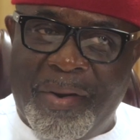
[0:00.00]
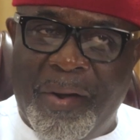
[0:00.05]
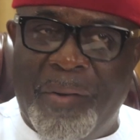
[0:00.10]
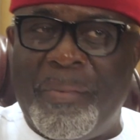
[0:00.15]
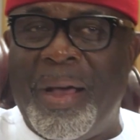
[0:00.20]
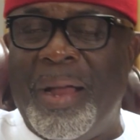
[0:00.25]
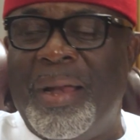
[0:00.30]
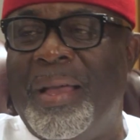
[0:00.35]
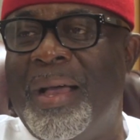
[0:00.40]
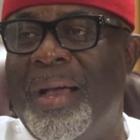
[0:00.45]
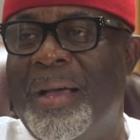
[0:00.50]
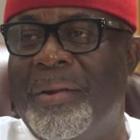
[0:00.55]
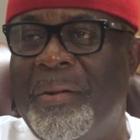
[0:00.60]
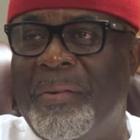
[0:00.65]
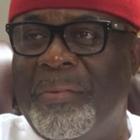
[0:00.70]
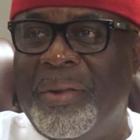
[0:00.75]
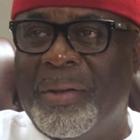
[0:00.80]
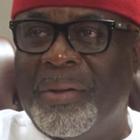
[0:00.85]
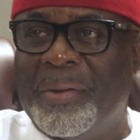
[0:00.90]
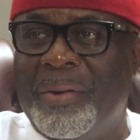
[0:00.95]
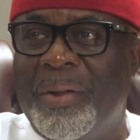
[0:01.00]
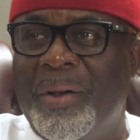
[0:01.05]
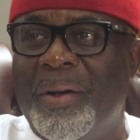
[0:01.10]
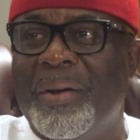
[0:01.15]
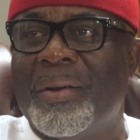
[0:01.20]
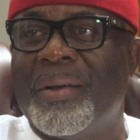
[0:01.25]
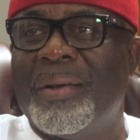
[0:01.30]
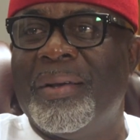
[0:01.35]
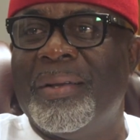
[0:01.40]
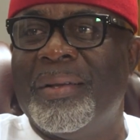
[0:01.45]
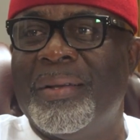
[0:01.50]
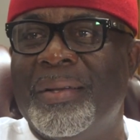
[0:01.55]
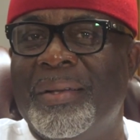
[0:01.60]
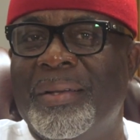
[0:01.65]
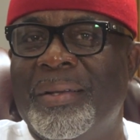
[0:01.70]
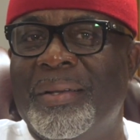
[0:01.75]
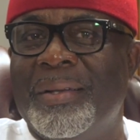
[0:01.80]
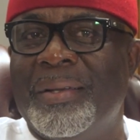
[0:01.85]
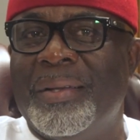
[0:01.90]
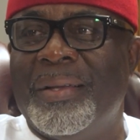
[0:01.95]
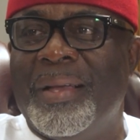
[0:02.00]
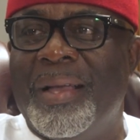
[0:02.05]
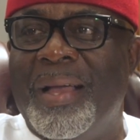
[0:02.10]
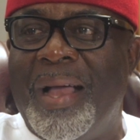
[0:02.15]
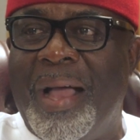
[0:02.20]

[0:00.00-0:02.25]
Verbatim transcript: draw by the hand of the clock. Oh.